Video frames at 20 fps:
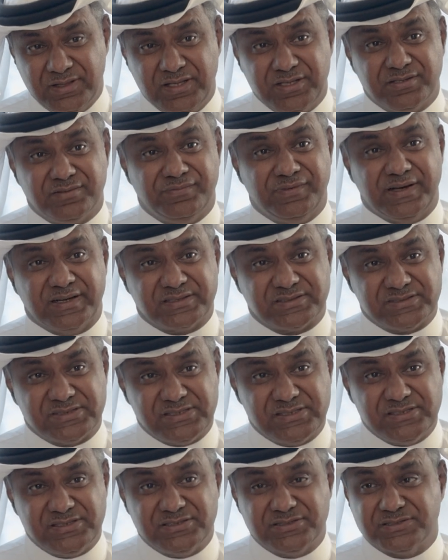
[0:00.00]
these
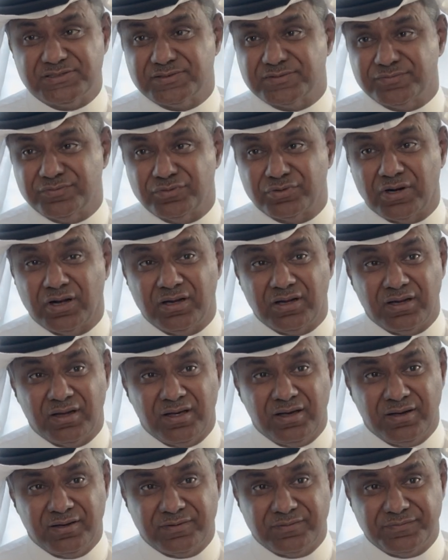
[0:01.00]
vaccines for a
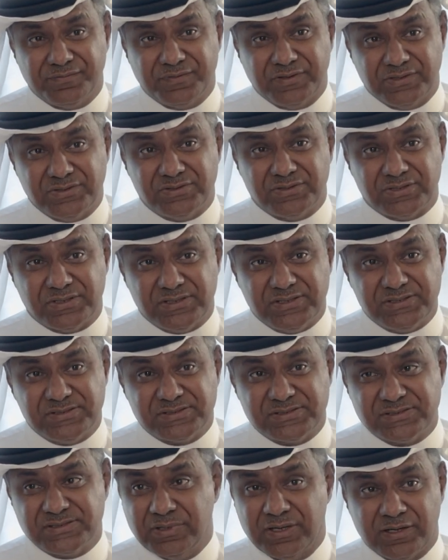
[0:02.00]
lot of
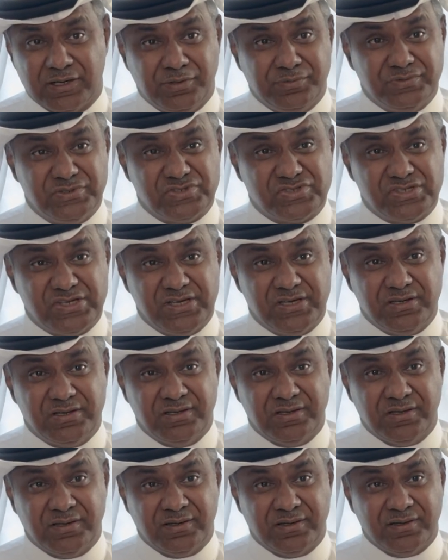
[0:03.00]
countries around this
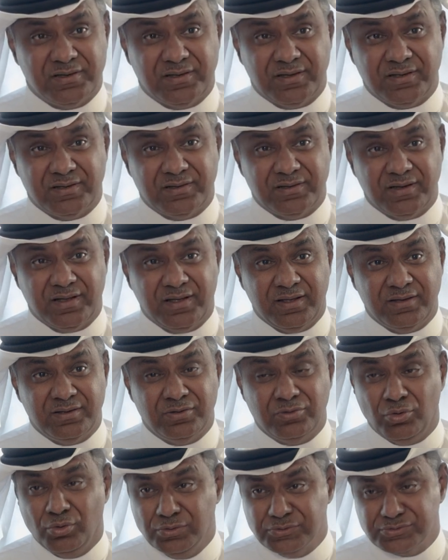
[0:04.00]
area,
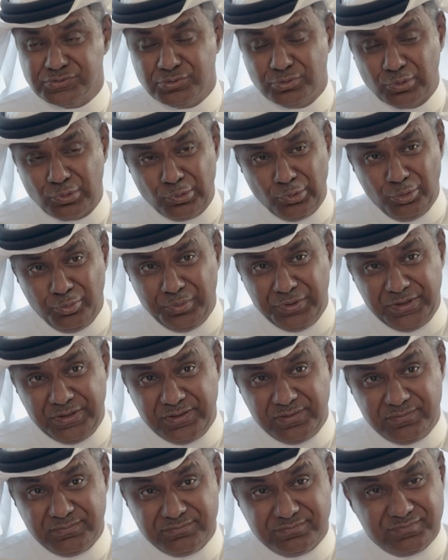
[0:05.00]
and also globally,
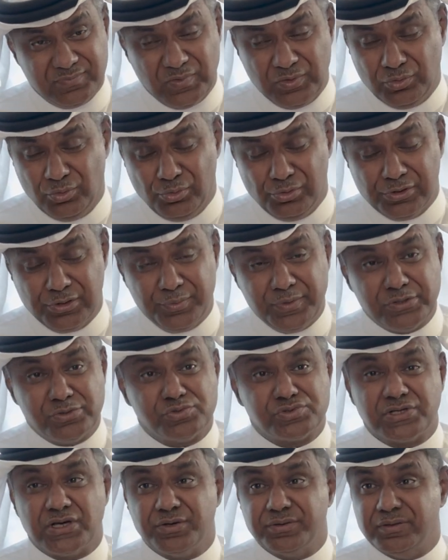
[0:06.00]
all the way to
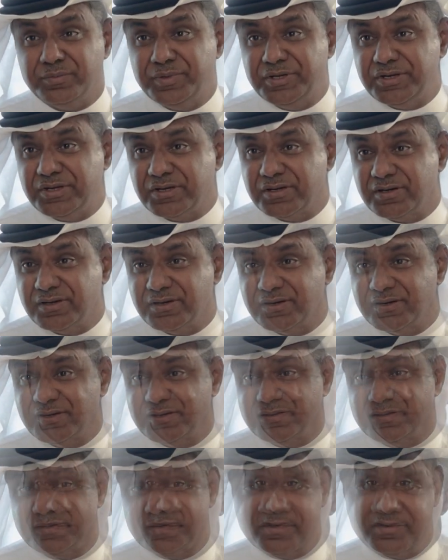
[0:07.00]
South America
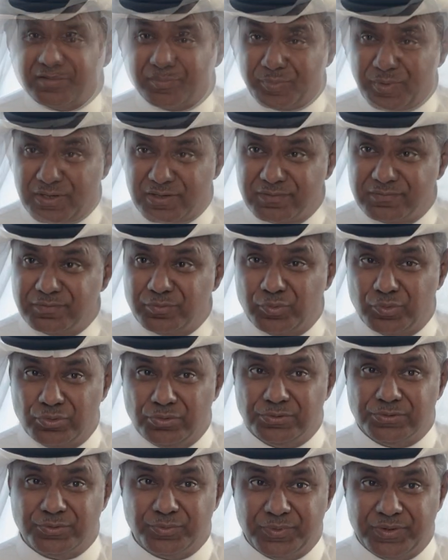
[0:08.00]
and other part of the
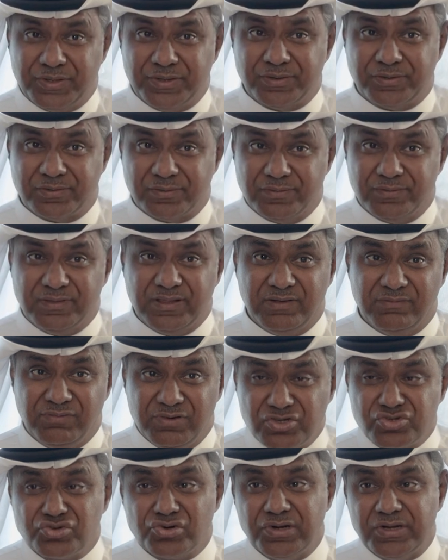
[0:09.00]
world where they've
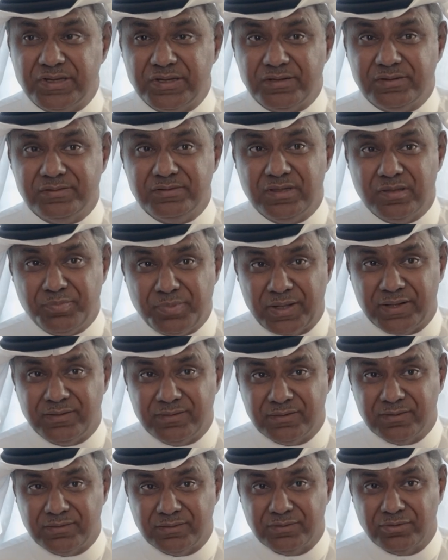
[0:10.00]
literally
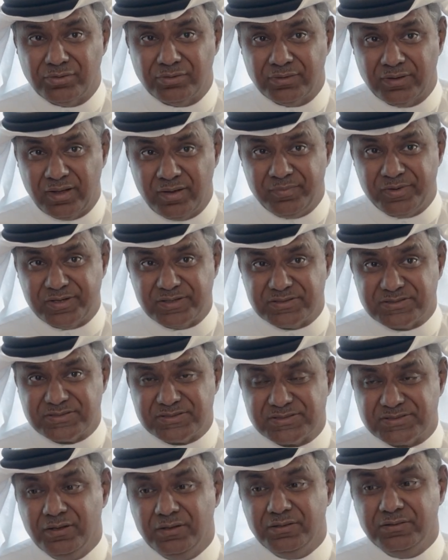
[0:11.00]
dependent on
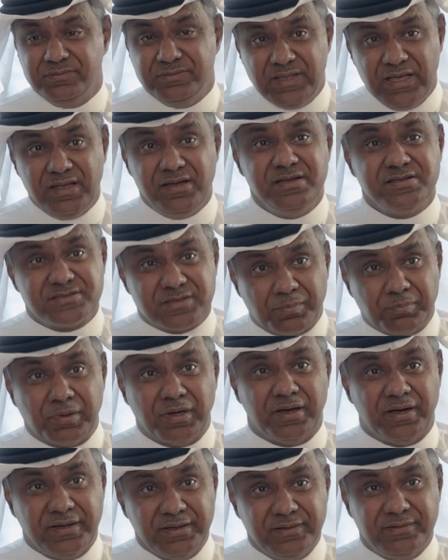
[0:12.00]
Emirates' daily
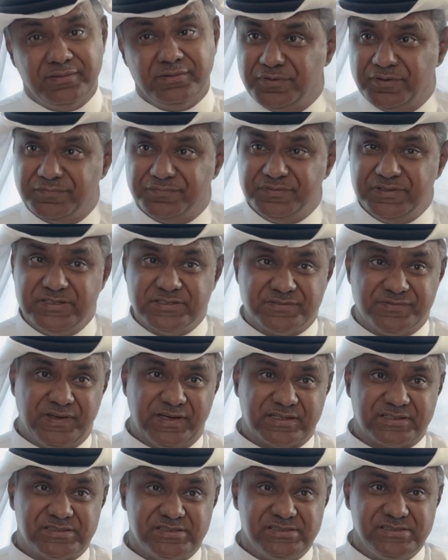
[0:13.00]
supply of these
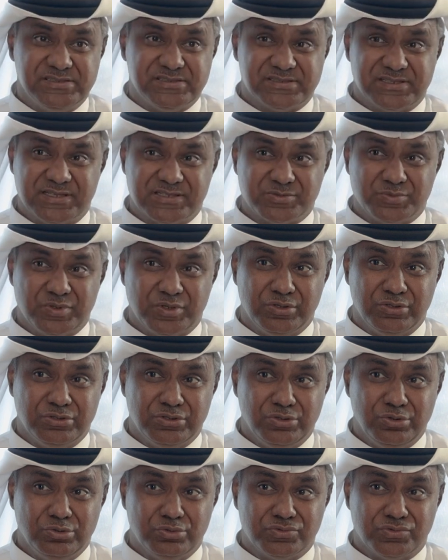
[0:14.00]
vaccines as we
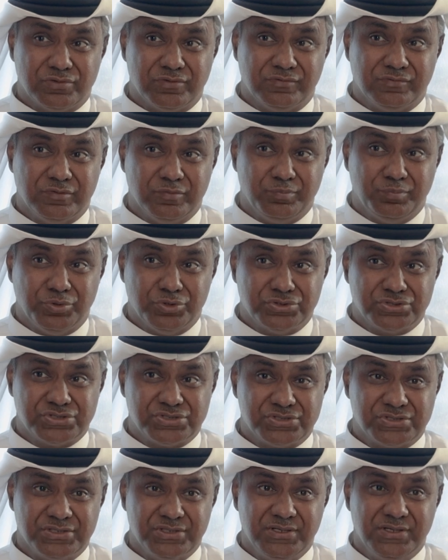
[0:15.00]
continue sort of to
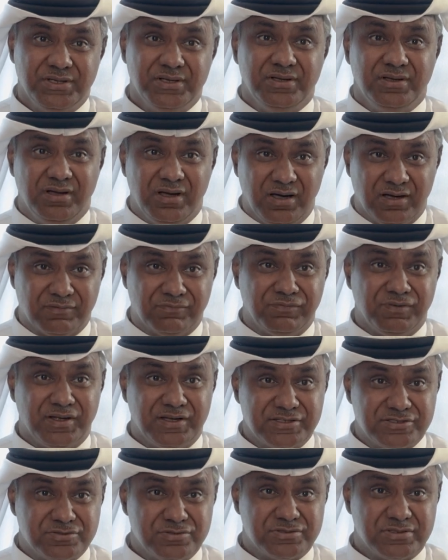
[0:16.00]
push our
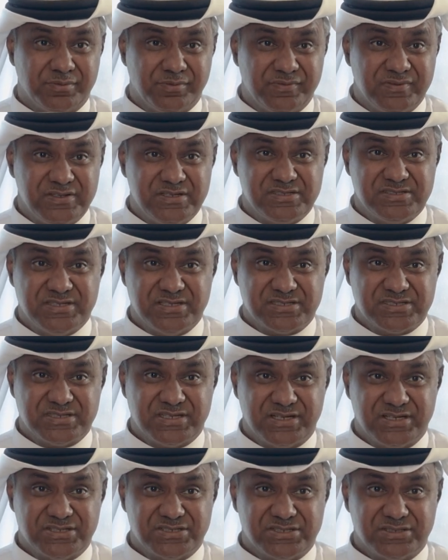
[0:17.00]
flights to some of these
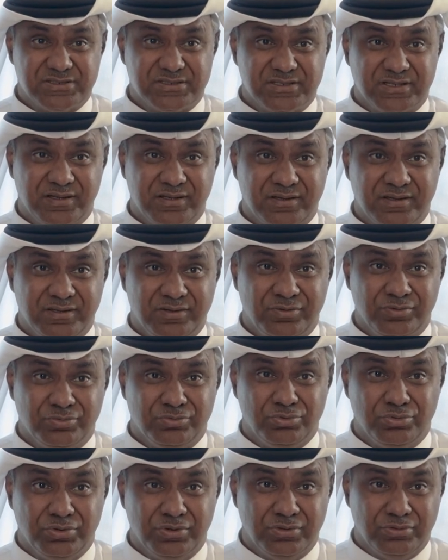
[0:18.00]
destinations, and
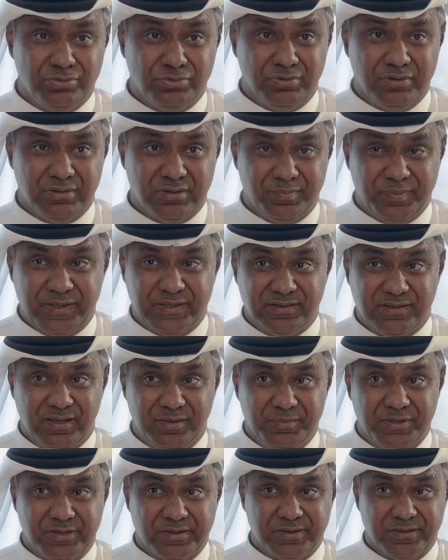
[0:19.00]
during the
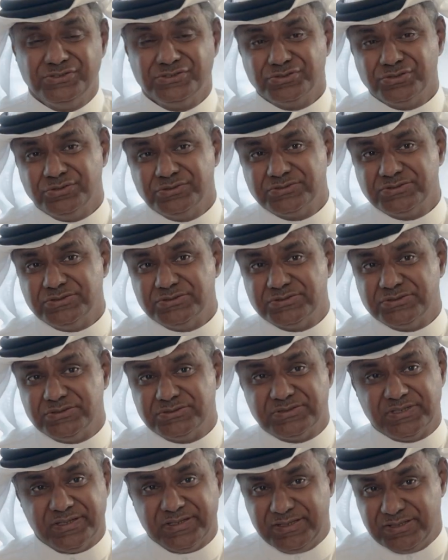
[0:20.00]
pandemic. So
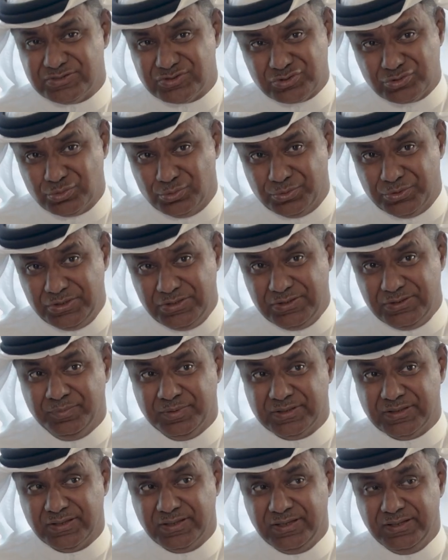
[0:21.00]
it's a great story,
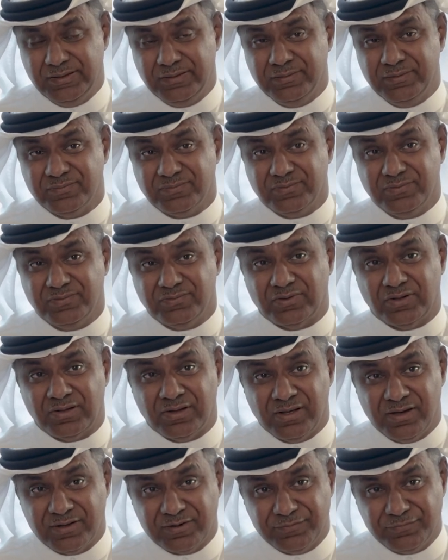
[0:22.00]
but again, there's a
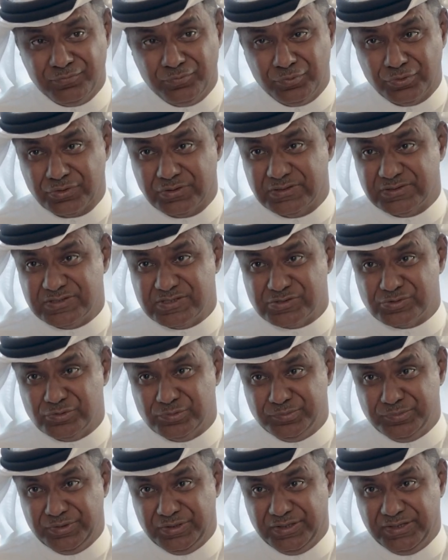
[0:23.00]
lot of work that has
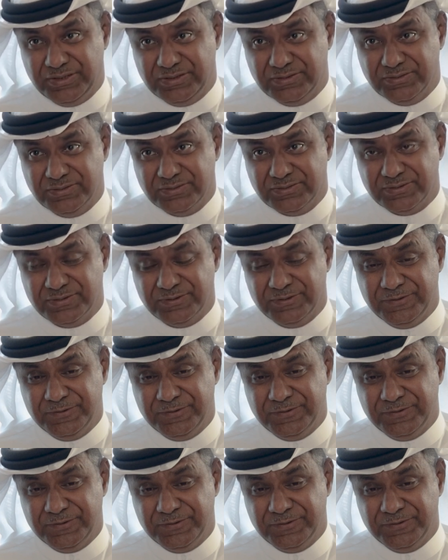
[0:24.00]
gone behind it.